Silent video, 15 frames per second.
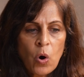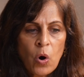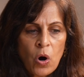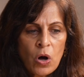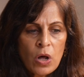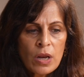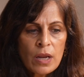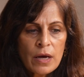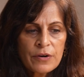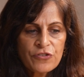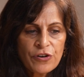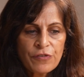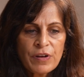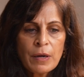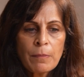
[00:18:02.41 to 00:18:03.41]
all
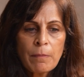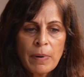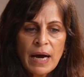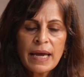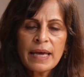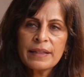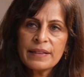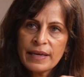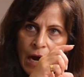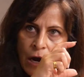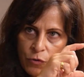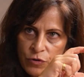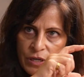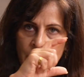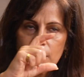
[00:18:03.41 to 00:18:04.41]
driven by the
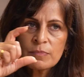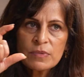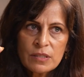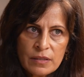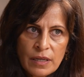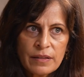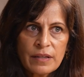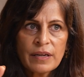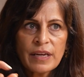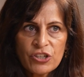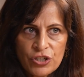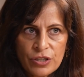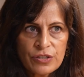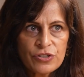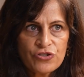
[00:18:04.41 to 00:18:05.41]
outcomes that the
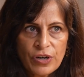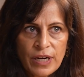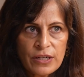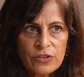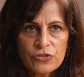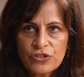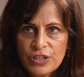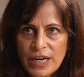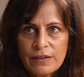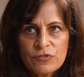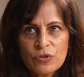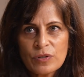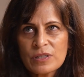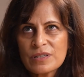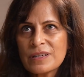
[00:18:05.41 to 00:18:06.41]
nation is trying to drive.
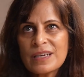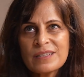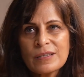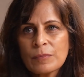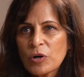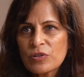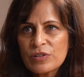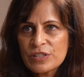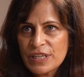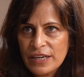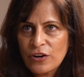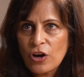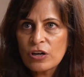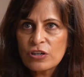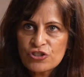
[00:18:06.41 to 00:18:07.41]
So it's less about the
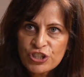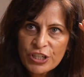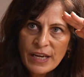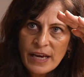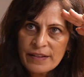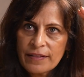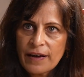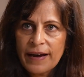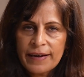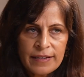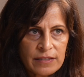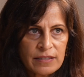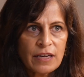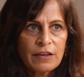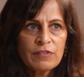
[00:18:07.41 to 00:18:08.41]
technology at the
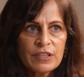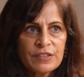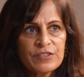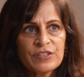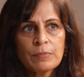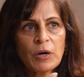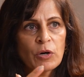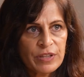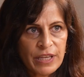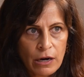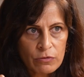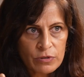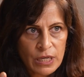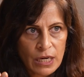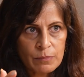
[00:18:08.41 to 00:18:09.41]
highest level, it is about the
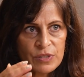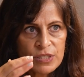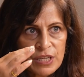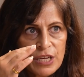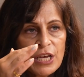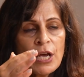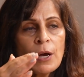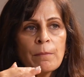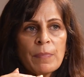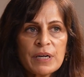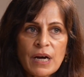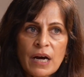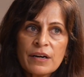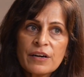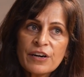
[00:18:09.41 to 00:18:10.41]
outcomes.
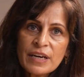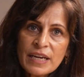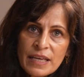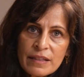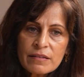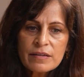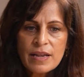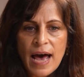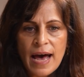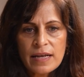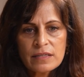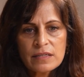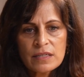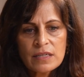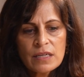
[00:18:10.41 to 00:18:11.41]
But underneath
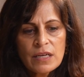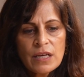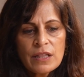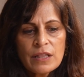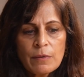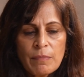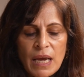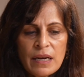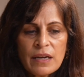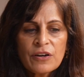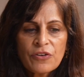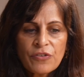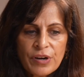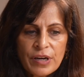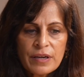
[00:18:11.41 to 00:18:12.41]
that, the main
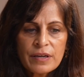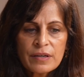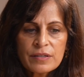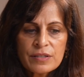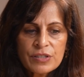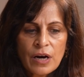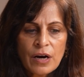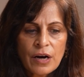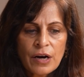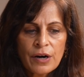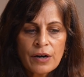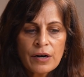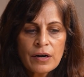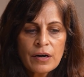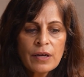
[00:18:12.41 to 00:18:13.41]
ingredients
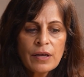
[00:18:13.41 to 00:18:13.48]
are